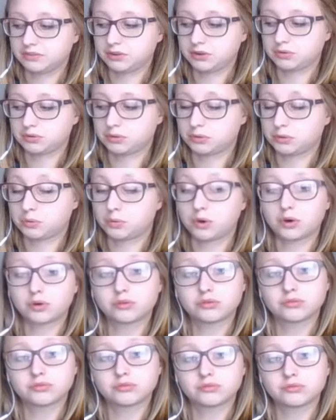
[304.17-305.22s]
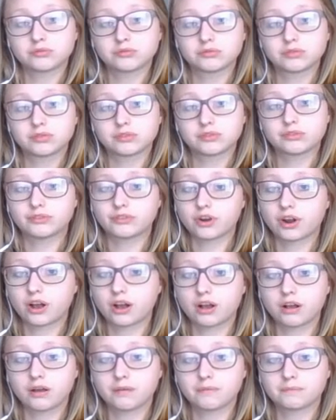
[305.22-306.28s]
you a quote
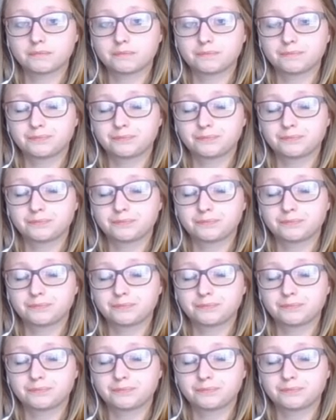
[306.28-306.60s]
from